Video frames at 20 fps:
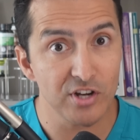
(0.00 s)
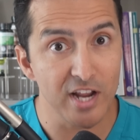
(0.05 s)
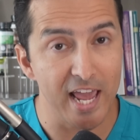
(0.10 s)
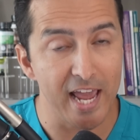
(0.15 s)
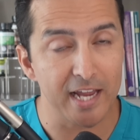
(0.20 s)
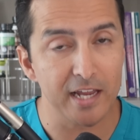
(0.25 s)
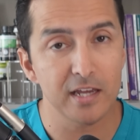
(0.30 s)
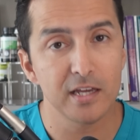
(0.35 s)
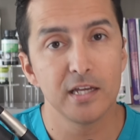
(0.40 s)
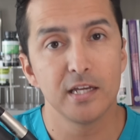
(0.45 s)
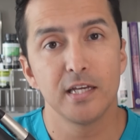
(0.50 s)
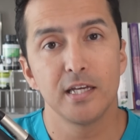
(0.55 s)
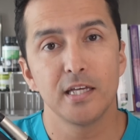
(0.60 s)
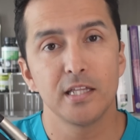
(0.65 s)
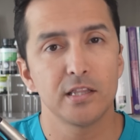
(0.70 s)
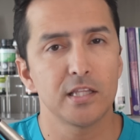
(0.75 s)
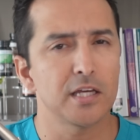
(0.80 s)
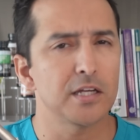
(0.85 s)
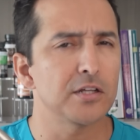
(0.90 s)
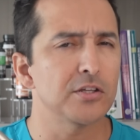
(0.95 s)
snack
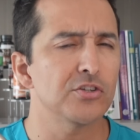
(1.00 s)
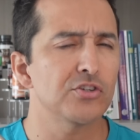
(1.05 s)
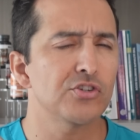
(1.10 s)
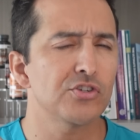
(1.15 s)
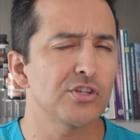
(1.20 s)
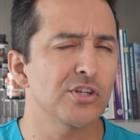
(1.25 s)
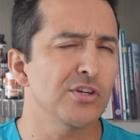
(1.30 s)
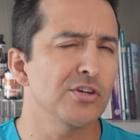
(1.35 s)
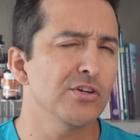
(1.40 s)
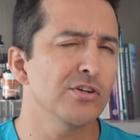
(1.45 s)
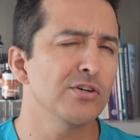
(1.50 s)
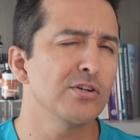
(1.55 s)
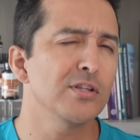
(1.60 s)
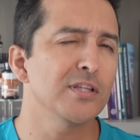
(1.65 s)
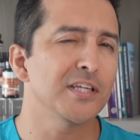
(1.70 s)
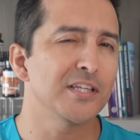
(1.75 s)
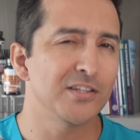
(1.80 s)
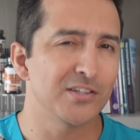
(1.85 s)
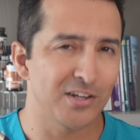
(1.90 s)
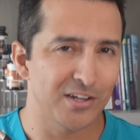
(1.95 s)
that is
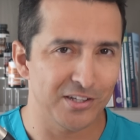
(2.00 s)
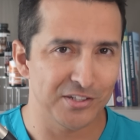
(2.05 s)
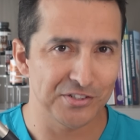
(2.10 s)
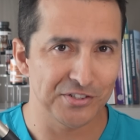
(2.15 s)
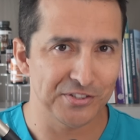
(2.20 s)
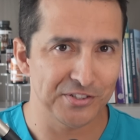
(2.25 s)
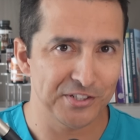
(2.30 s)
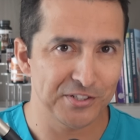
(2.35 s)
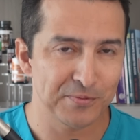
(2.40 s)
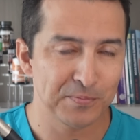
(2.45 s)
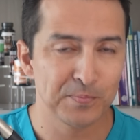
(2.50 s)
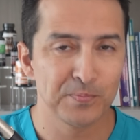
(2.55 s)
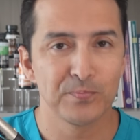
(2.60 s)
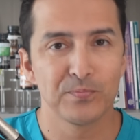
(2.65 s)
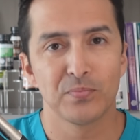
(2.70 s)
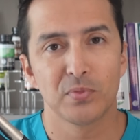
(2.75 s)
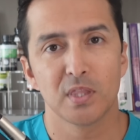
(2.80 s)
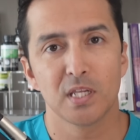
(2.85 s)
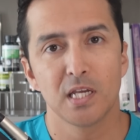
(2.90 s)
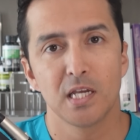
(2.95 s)
still indulgent.
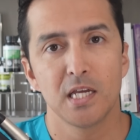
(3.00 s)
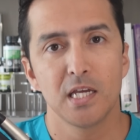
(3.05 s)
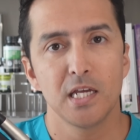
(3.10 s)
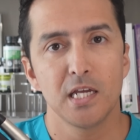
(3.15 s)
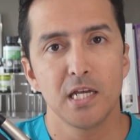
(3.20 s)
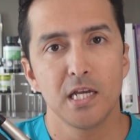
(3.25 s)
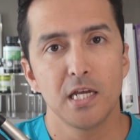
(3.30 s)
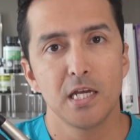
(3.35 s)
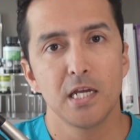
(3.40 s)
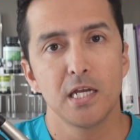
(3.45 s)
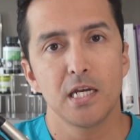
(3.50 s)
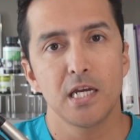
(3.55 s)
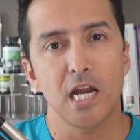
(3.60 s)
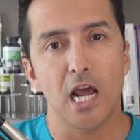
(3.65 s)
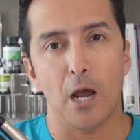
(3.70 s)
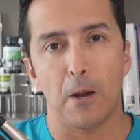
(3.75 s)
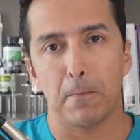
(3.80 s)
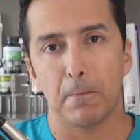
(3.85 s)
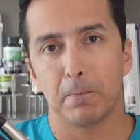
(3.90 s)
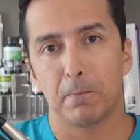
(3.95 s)

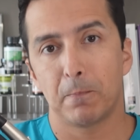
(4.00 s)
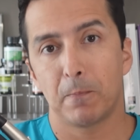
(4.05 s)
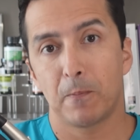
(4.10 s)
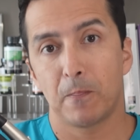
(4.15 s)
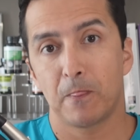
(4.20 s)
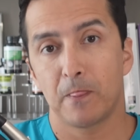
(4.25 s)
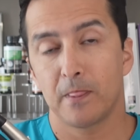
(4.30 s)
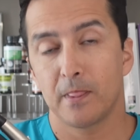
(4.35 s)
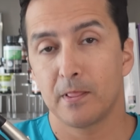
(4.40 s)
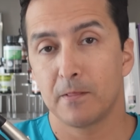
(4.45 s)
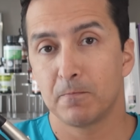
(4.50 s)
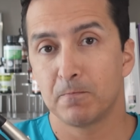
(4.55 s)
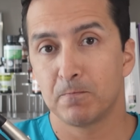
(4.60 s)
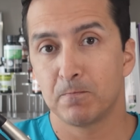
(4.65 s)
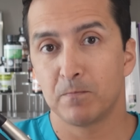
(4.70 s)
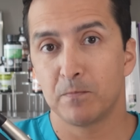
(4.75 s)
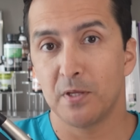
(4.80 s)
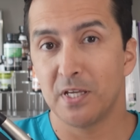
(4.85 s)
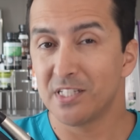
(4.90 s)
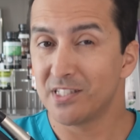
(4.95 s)
Now,
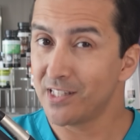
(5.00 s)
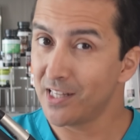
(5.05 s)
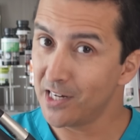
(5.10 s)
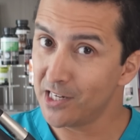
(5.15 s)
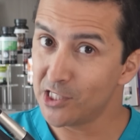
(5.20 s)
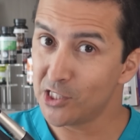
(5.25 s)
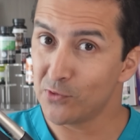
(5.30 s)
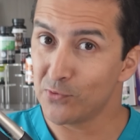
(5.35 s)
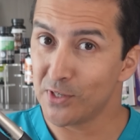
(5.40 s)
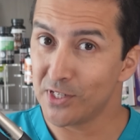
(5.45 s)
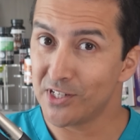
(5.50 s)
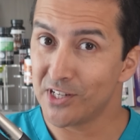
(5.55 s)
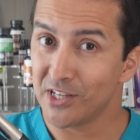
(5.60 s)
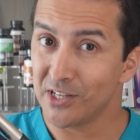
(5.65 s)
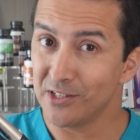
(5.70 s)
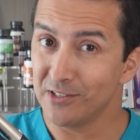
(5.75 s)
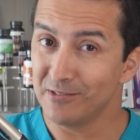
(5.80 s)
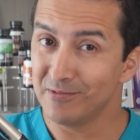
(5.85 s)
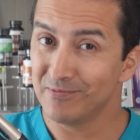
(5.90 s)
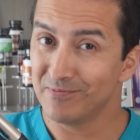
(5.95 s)
isn't that a sweet
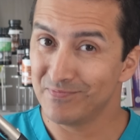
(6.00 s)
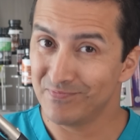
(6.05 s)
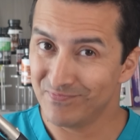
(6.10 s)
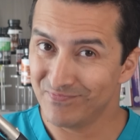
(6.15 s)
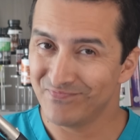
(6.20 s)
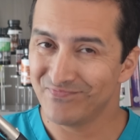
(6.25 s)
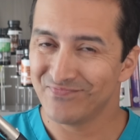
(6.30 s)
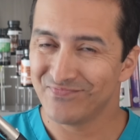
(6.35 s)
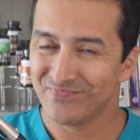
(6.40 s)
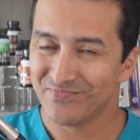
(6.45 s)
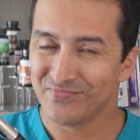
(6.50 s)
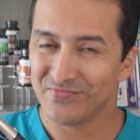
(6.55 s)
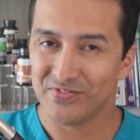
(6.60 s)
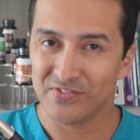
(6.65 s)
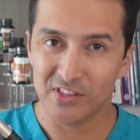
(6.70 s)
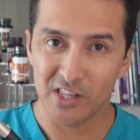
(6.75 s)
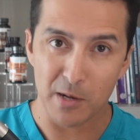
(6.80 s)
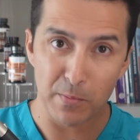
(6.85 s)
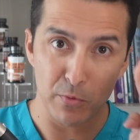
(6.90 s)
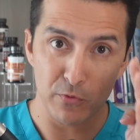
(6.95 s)
deal?
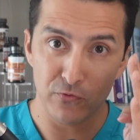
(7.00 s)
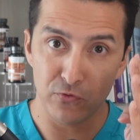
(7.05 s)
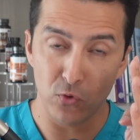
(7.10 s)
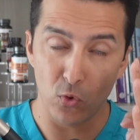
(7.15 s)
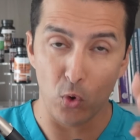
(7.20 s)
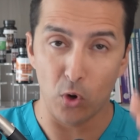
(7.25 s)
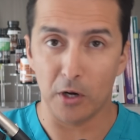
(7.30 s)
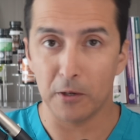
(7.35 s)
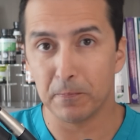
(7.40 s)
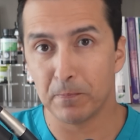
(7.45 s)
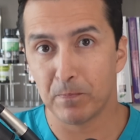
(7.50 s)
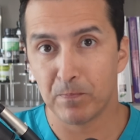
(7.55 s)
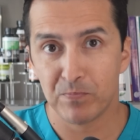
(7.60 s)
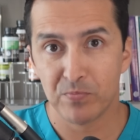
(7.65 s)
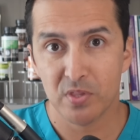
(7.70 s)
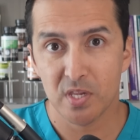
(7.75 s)
Number four,